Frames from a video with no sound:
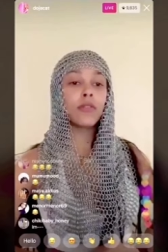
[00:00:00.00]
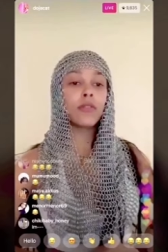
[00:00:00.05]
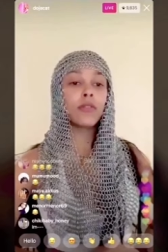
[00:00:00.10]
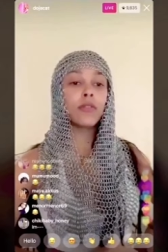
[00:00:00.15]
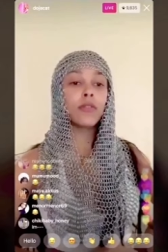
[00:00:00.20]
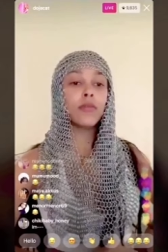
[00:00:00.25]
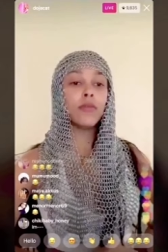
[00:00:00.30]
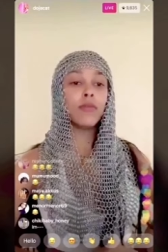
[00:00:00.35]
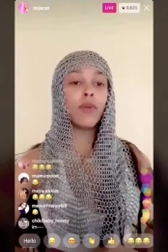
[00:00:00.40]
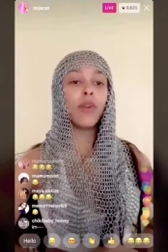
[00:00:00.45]

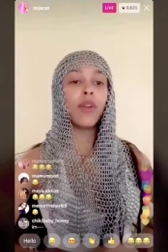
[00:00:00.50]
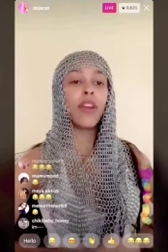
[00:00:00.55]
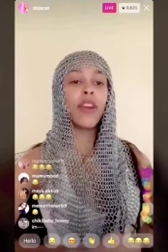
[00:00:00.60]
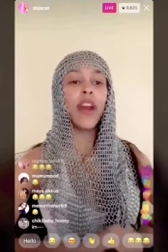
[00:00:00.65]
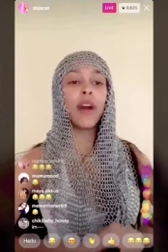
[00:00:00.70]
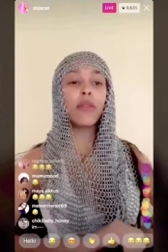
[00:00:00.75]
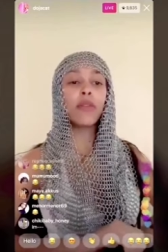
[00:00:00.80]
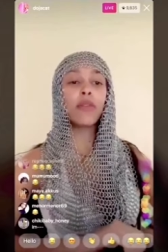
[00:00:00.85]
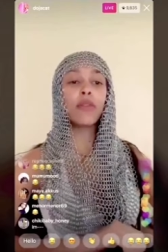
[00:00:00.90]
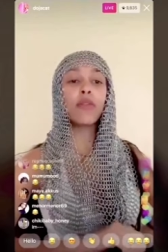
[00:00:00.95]
Pulling
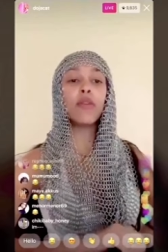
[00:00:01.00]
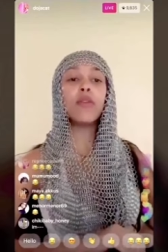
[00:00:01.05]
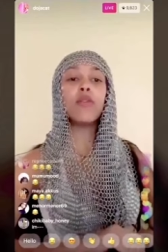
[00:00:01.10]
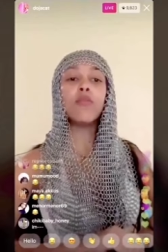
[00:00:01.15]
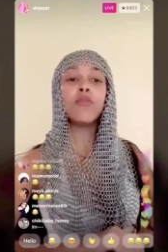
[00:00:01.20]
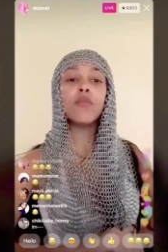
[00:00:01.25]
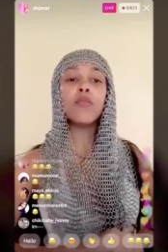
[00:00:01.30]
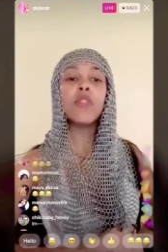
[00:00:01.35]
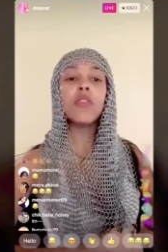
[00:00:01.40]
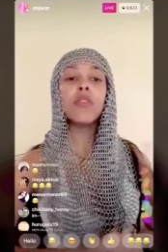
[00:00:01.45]
out the
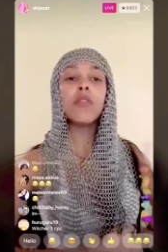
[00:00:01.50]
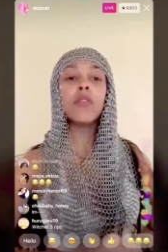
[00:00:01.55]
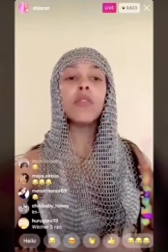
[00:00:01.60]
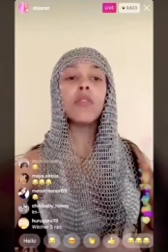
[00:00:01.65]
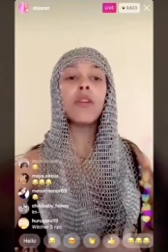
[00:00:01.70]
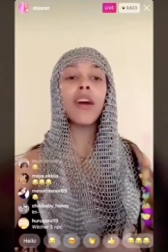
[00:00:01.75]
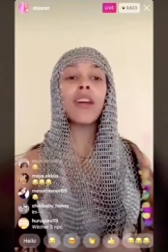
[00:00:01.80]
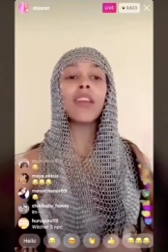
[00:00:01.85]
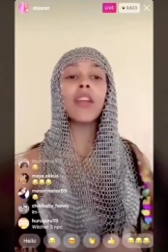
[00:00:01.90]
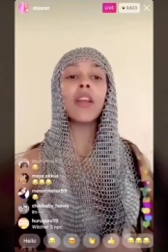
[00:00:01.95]
coops
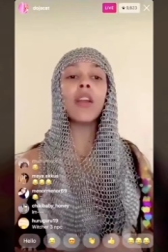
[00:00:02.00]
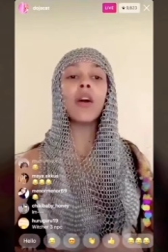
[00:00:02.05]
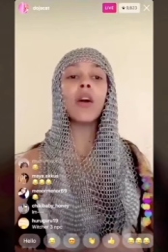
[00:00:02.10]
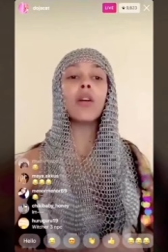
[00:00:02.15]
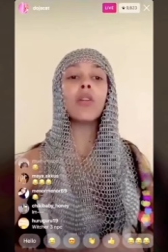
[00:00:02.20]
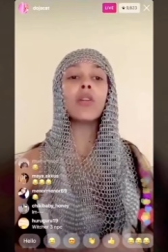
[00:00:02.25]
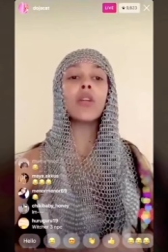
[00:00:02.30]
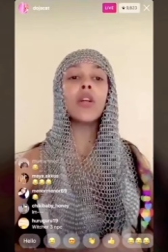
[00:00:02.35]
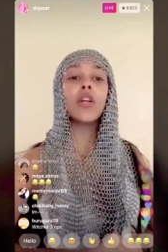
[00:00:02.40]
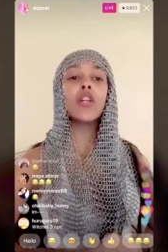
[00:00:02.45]
at the
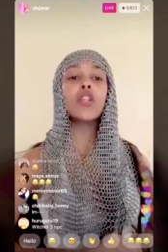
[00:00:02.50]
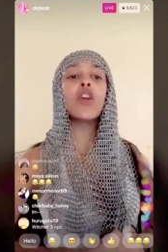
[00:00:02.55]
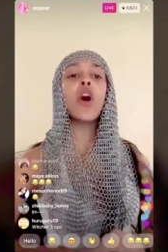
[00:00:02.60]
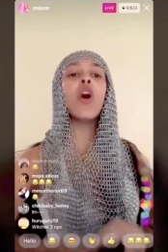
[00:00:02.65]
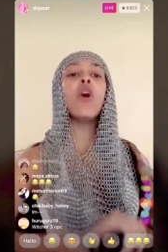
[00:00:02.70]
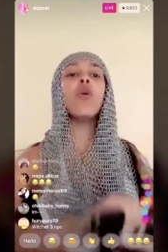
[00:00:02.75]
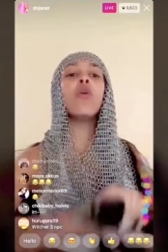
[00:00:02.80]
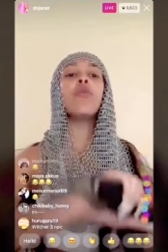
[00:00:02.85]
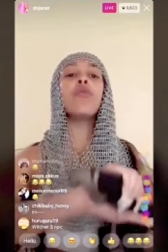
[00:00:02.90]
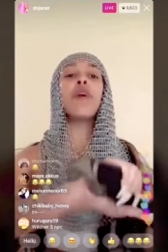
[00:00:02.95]
lot.
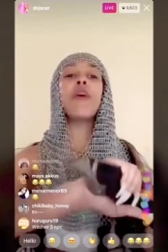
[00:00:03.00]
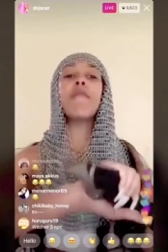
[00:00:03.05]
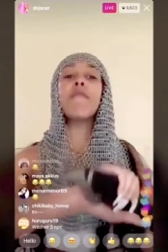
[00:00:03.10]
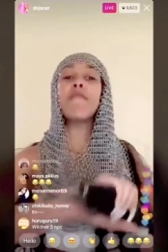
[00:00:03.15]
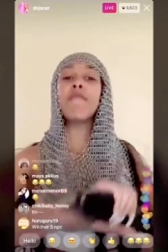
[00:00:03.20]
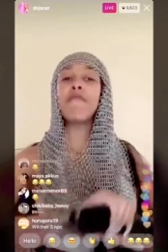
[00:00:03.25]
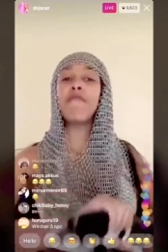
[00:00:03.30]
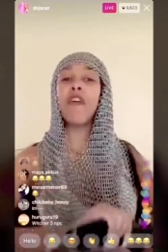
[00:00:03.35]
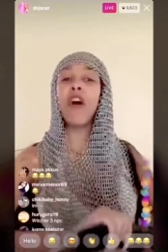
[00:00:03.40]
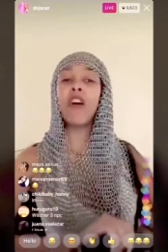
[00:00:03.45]
Told them
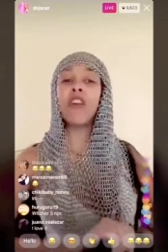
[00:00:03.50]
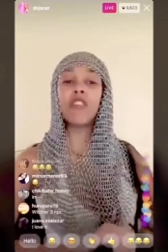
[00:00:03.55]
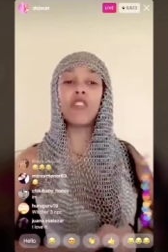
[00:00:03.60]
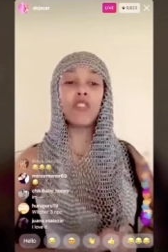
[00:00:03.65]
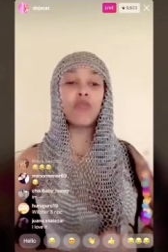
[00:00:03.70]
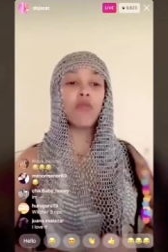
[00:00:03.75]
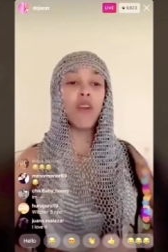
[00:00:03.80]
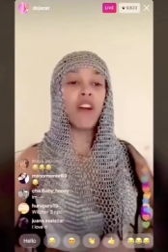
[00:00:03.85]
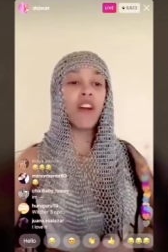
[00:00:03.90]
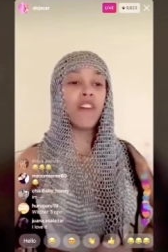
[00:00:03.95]
fuck
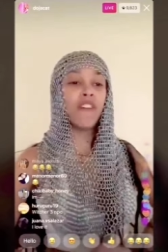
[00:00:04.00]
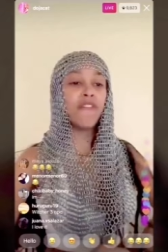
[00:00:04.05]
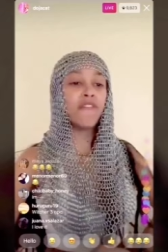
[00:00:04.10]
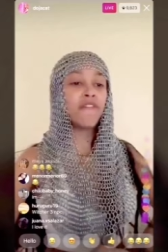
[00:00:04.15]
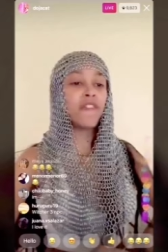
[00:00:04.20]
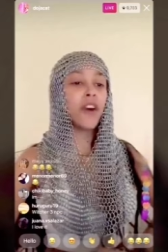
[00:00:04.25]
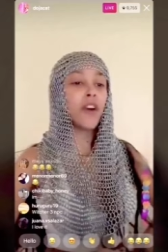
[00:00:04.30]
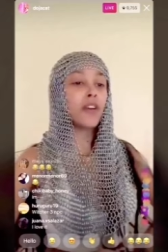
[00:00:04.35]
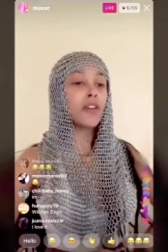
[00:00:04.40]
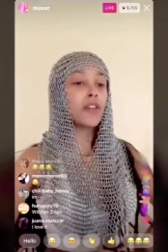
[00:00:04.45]
twelve
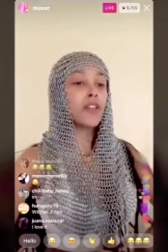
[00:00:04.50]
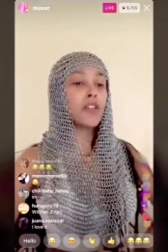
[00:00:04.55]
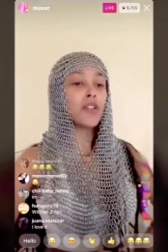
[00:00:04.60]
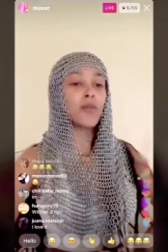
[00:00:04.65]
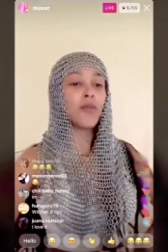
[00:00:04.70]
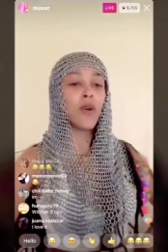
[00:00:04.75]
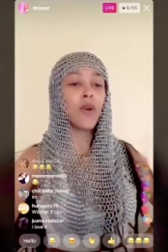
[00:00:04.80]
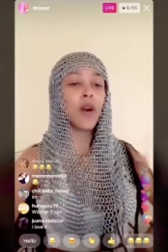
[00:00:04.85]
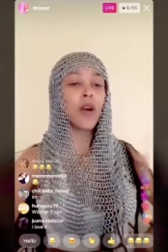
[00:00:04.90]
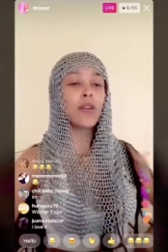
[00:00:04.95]
fucks
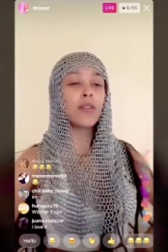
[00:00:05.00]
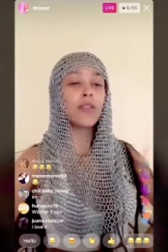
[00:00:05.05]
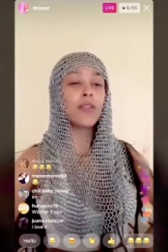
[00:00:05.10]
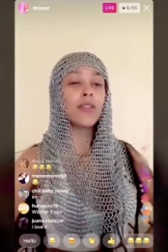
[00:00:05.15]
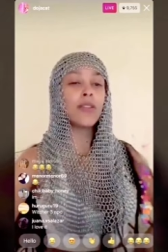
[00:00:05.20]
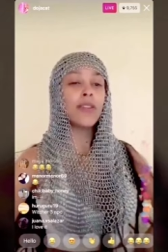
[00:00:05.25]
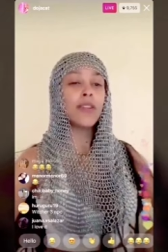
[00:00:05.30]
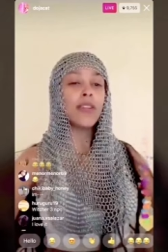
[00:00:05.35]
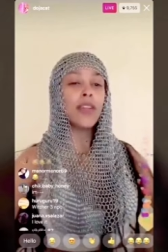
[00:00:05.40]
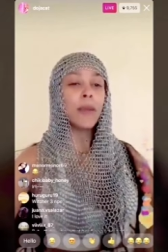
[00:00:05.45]

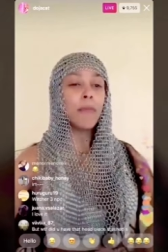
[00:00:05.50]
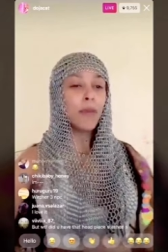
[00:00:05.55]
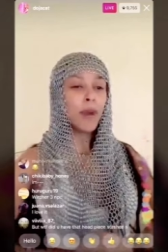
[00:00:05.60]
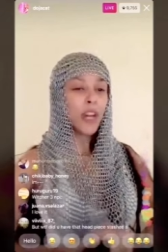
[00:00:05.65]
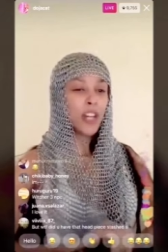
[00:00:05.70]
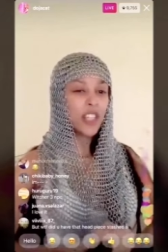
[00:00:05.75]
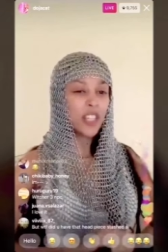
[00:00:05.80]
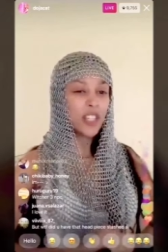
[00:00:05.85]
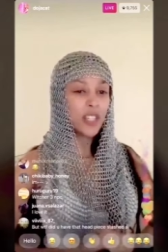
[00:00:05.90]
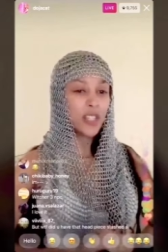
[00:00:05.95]

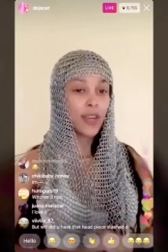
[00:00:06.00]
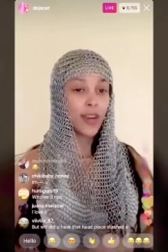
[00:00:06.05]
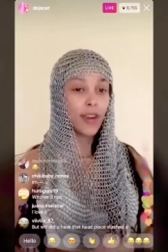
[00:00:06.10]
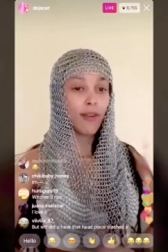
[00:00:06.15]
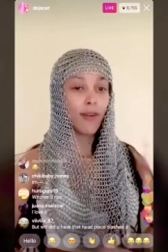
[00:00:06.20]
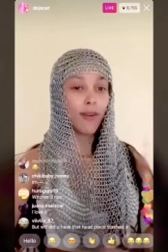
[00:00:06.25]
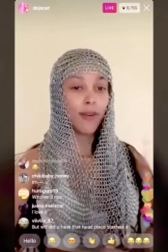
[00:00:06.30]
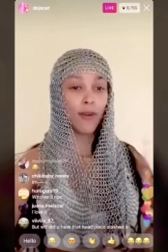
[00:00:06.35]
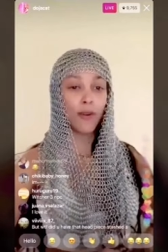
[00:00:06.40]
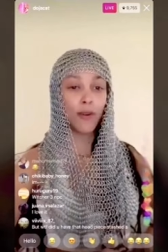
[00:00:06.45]
busting
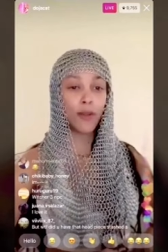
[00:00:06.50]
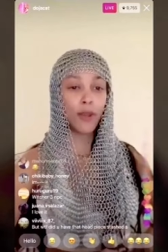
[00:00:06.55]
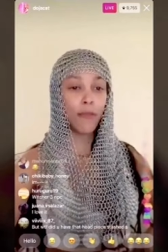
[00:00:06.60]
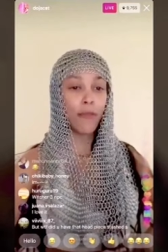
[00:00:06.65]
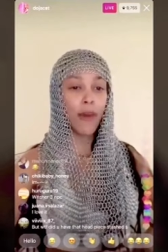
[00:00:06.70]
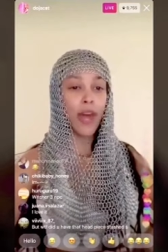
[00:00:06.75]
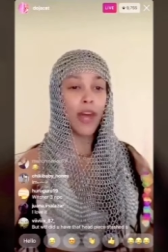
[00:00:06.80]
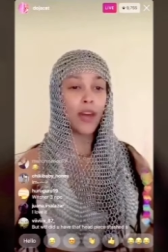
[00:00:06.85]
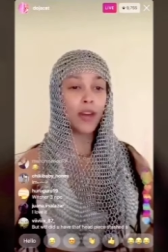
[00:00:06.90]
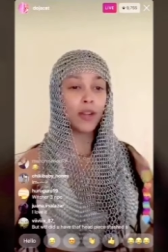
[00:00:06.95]
all the
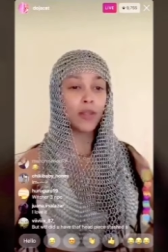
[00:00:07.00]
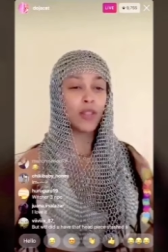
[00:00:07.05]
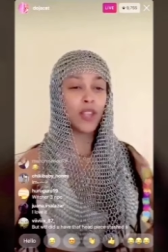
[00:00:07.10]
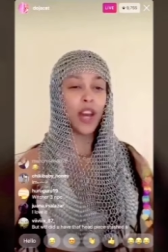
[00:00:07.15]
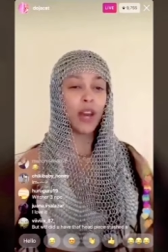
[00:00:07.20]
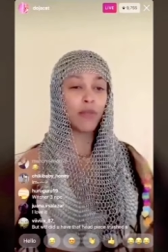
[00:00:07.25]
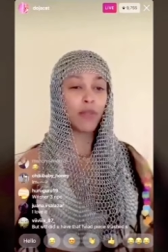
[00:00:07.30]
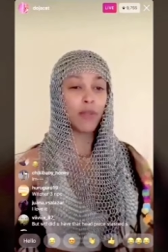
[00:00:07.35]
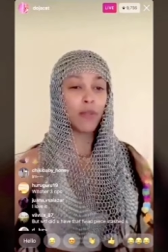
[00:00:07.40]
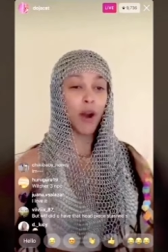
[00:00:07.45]
bells
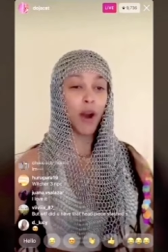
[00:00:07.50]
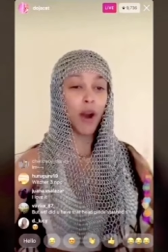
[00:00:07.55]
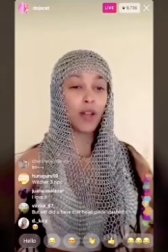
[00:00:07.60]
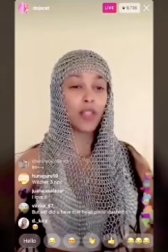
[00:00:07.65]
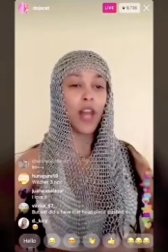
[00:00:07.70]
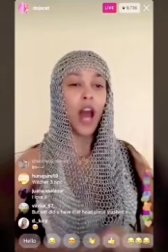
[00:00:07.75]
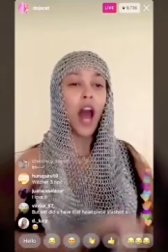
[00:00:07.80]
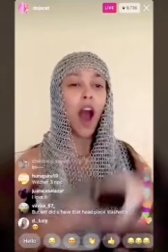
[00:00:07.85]
out the box.